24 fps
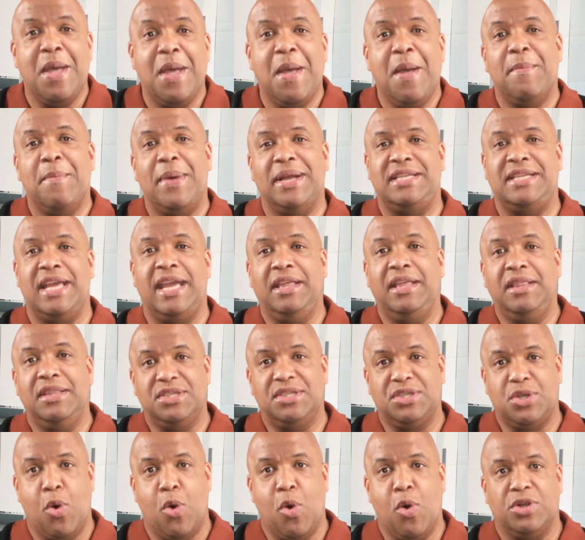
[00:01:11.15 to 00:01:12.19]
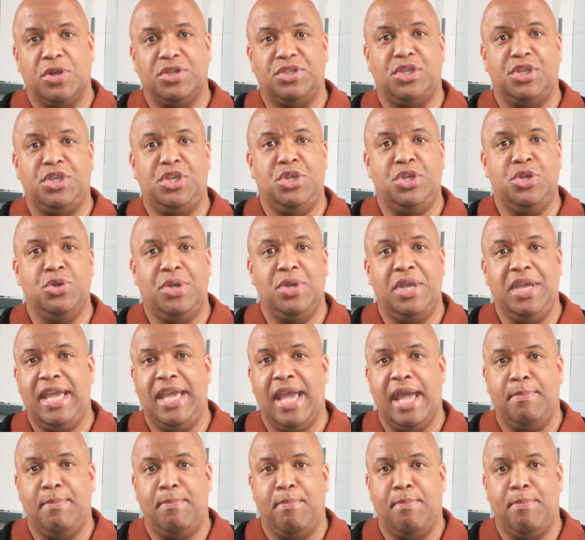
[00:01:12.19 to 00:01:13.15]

By taking this course, you can get